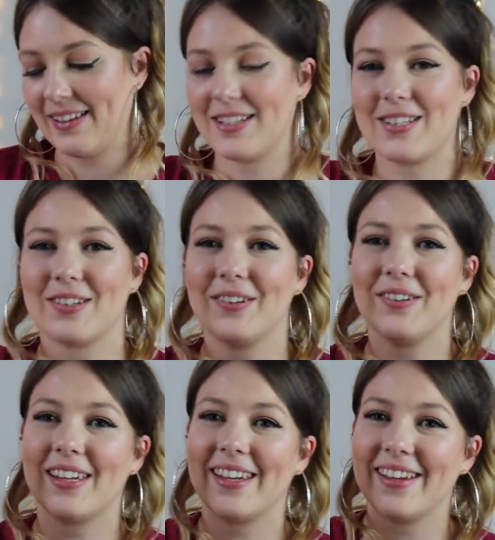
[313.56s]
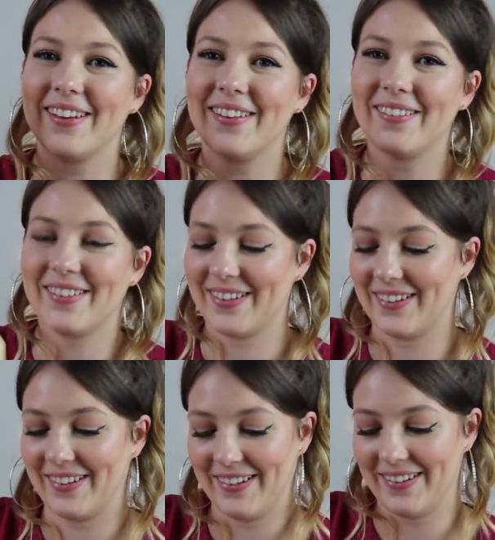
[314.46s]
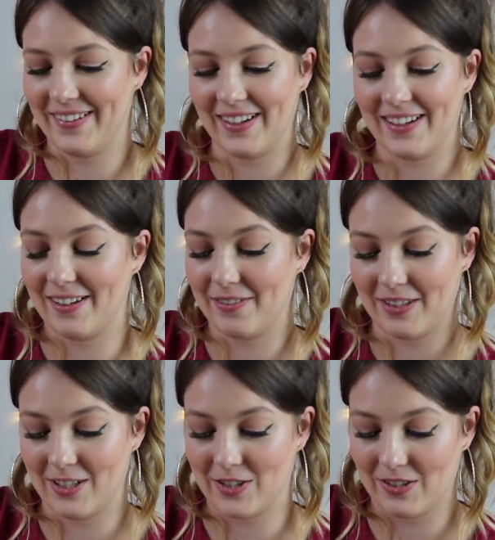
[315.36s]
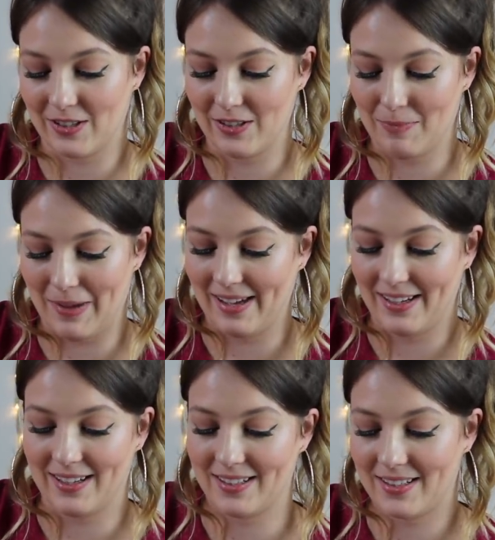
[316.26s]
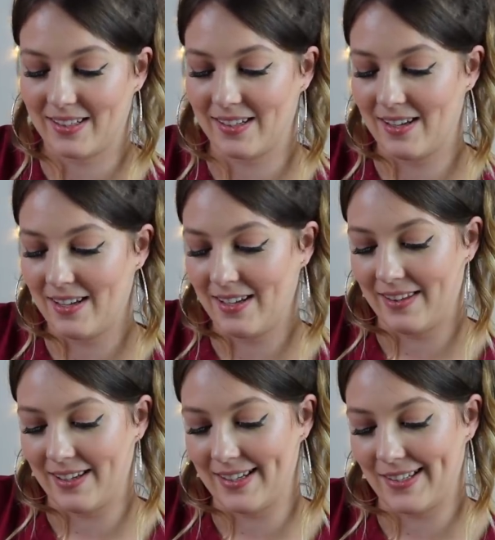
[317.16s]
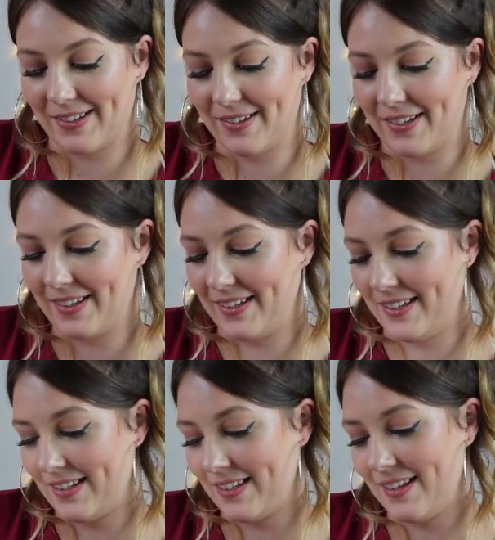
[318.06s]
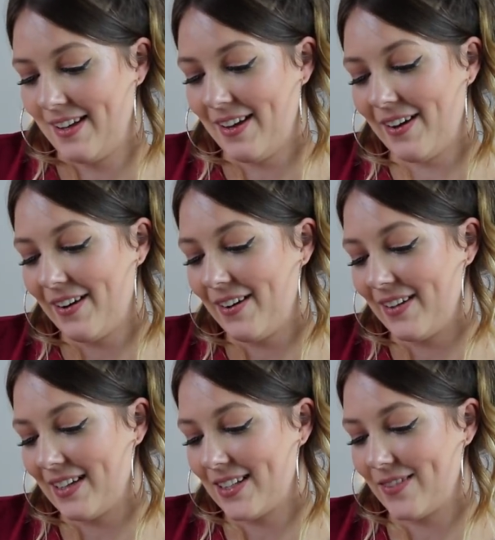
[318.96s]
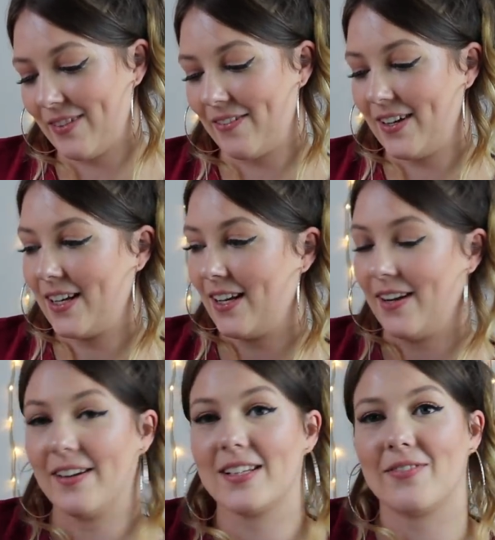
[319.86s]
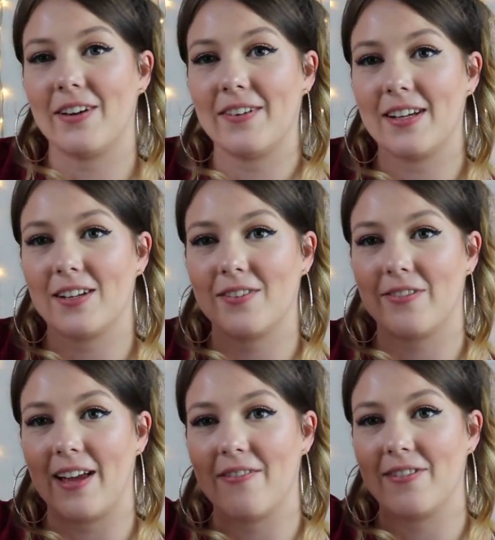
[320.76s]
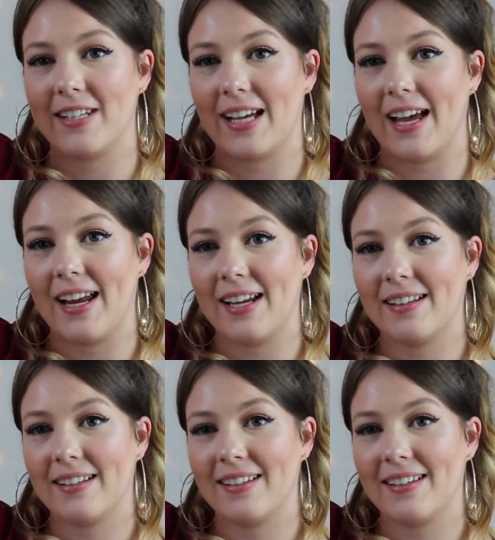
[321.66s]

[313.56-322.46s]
They're so cute though. I love the chocolate palettes. They're so good. Oh, that's very cute. It's very good for every day.